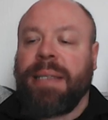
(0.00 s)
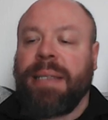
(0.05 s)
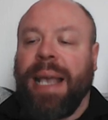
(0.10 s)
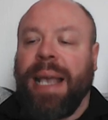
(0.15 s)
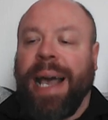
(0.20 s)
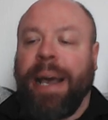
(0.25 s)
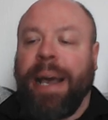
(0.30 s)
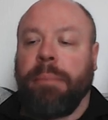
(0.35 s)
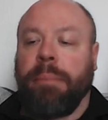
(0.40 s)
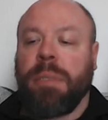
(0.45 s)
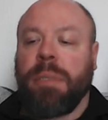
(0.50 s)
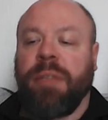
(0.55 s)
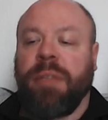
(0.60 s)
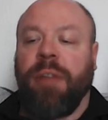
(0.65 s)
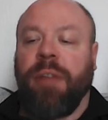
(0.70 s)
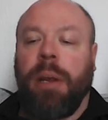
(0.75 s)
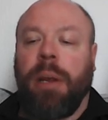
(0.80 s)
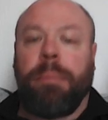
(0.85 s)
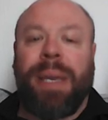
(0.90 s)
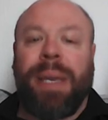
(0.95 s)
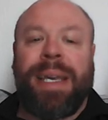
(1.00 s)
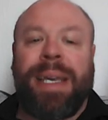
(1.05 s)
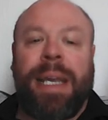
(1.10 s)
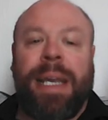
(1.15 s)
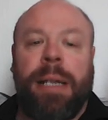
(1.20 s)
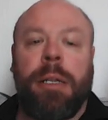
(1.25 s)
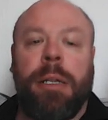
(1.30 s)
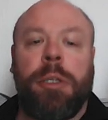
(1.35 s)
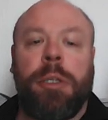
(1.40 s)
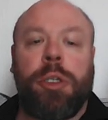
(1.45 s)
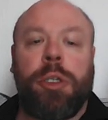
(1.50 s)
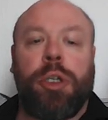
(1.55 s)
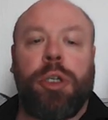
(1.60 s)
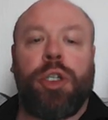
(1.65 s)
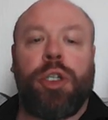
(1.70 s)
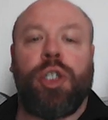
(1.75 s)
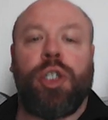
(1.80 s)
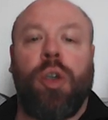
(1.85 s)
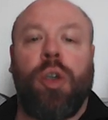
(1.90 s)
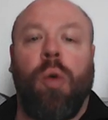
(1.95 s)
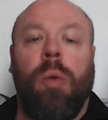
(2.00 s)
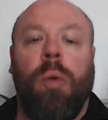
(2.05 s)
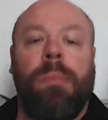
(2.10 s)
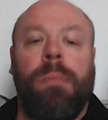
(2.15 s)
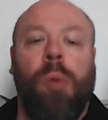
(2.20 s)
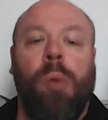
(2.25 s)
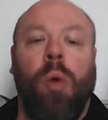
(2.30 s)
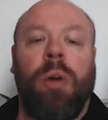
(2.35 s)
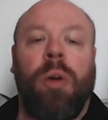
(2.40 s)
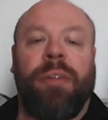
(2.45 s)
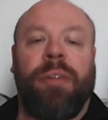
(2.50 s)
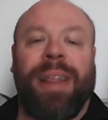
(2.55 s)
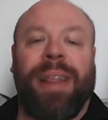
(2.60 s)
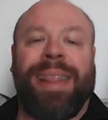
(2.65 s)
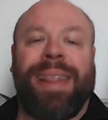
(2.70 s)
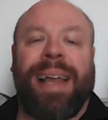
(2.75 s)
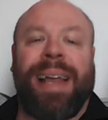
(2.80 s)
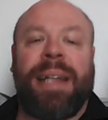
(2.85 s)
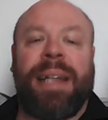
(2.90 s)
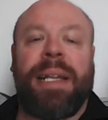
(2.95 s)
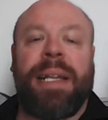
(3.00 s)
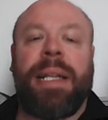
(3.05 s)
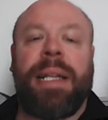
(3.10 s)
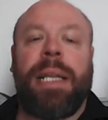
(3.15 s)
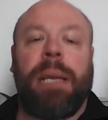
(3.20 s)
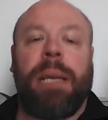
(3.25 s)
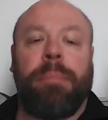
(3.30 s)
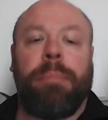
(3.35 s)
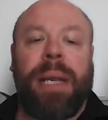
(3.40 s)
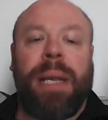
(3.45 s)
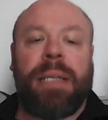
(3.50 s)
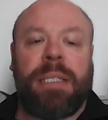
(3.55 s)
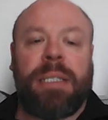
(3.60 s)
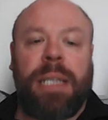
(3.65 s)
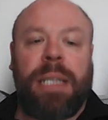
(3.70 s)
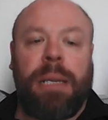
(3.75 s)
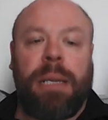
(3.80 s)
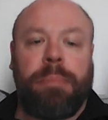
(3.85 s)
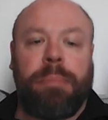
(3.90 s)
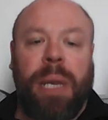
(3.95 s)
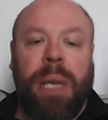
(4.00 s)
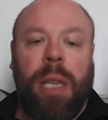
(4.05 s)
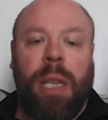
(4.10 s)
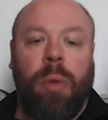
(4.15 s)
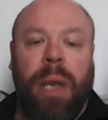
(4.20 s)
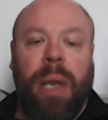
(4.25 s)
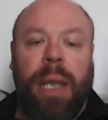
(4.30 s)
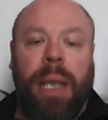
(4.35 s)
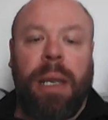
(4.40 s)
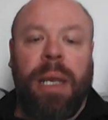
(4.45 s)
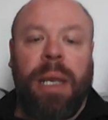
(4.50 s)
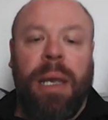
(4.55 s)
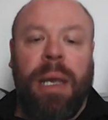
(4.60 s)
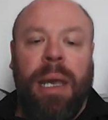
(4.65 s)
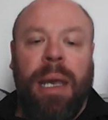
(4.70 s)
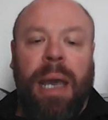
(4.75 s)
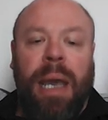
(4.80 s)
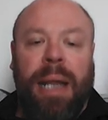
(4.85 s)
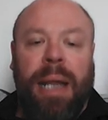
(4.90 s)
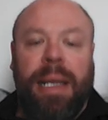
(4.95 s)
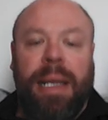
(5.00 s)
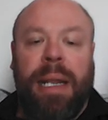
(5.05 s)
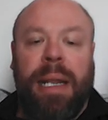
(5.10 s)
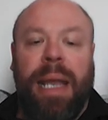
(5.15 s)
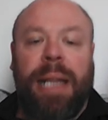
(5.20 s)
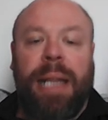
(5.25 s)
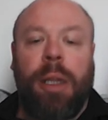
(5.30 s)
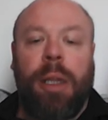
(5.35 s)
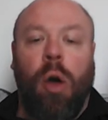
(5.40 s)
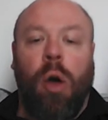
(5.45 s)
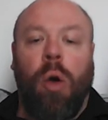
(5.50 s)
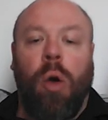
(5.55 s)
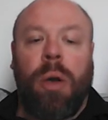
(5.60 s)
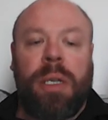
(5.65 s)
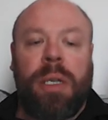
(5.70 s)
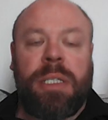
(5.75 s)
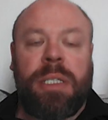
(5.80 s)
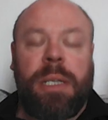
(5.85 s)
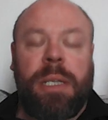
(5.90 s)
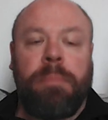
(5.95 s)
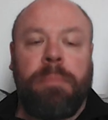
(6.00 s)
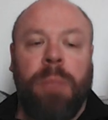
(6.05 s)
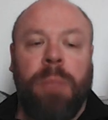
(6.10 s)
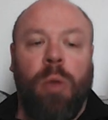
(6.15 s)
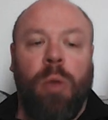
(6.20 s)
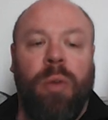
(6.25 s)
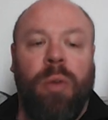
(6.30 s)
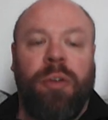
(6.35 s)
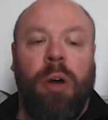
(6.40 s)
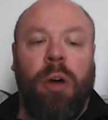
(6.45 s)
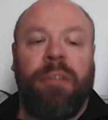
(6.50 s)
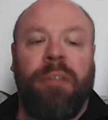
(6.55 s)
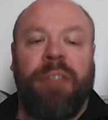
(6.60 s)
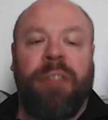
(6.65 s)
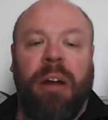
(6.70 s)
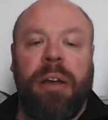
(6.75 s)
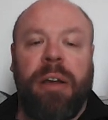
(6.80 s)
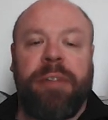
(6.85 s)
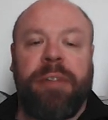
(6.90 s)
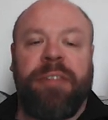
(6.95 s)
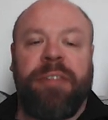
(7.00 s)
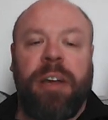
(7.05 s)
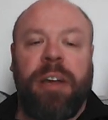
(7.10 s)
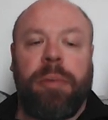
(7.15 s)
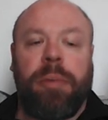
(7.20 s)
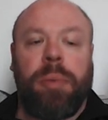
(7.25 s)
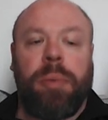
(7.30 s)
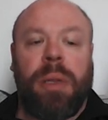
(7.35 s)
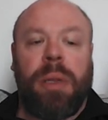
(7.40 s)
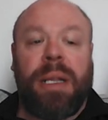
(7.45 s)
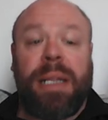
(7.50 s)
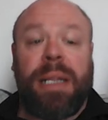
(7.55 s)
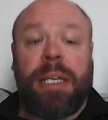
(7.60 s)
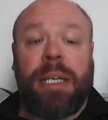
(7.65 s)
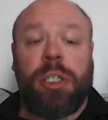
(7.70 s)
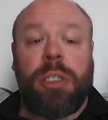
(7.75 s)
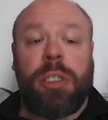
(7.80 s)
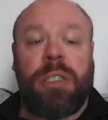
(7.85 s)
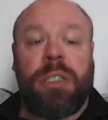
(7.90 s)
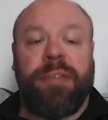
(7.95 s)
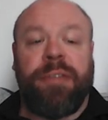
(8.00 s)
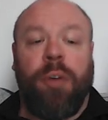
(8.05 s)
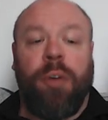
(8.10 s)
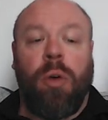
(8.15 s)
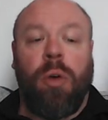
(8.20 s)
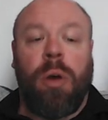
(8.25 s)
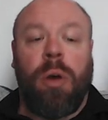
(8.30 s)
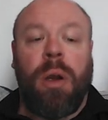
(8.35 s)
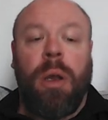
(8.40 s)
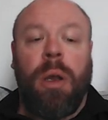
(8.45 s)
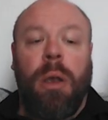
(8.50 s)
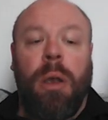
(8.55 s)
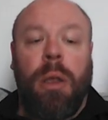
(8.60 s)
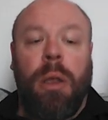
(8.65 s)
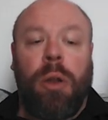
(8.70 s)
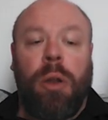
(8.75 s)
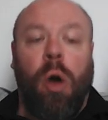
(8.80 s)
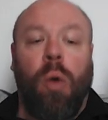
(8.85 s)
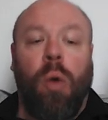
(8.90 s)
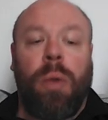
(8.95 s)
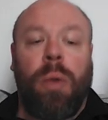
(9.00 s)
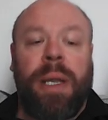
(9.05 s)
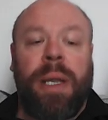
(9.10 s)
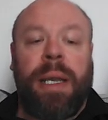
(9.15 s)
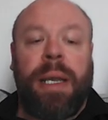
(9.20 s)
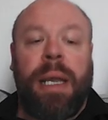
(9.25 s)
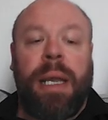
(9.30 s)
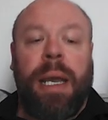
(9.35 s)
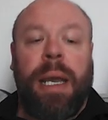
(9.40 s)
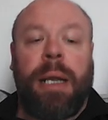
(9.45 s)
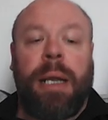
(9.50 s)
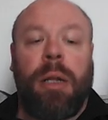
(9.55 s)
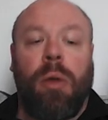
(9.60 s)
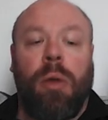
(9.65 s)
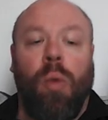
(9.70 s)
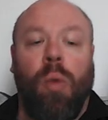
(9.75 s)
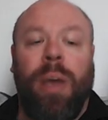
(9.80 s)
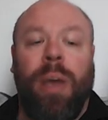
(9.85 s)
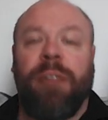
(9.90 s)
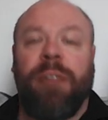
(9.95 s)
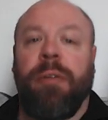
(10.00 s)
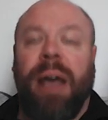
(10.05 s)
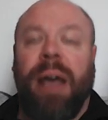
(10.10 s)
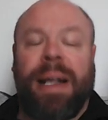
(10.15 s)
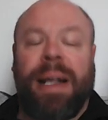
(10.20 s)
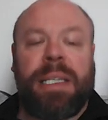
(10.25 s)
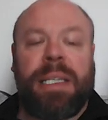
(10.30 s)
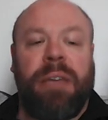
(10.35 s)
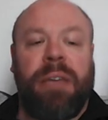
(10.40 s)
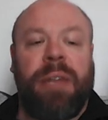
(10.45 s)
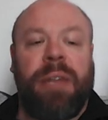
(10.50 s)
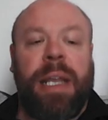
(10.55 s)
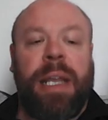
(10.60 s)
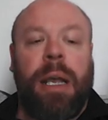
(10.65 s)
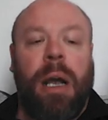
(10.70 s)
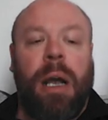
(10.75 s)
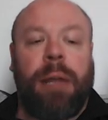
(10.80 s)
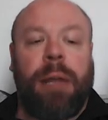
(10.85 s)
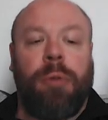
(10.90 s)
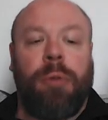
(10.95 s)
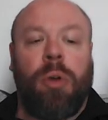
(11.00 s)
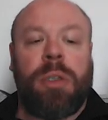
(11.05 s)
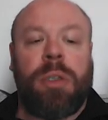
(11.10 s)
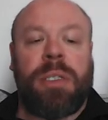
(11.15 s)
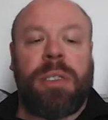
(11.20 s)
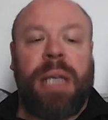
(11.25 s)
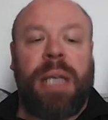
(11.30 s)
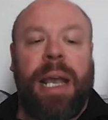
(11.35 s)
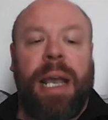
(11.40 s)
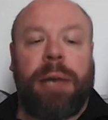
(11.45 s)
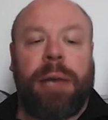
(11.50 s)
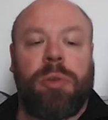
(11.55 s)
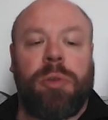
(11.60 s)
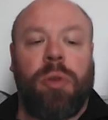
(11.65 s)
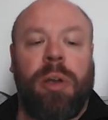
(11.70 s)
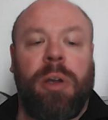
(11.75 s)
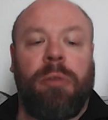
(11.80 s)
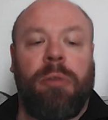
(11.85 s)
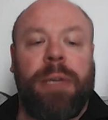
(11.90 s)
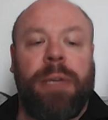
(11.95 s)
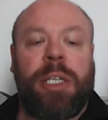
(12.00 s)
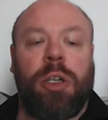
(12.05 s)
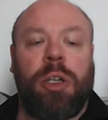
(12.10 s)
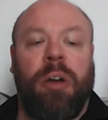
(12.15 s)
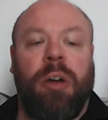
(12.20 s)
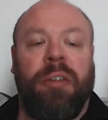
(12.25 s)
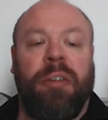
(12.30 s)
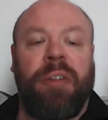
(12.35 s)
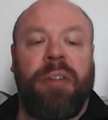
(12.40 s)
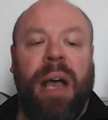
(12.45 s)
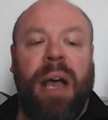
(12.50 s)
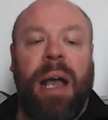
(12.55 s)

the atmosphere beginning to show more of a La Nina base state, by the way. And then into August, we've got very favorable conditions for not only wave activity across the equatorial region of